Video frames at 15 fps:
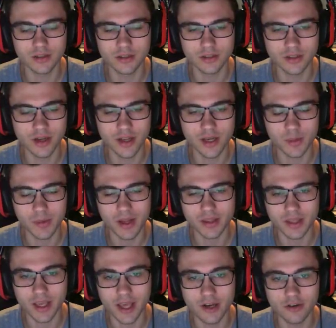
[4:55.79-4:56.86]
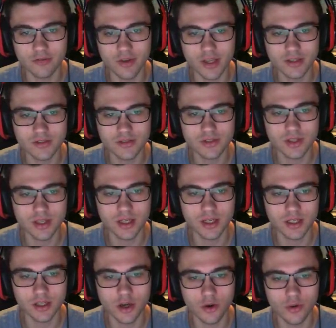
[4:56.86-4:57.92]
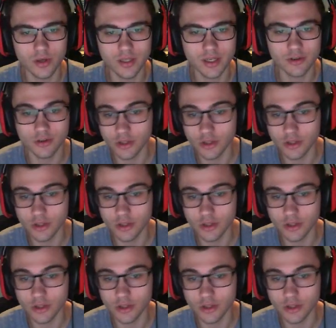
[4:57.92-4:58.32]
or not enigmatic, the enervates uh, going.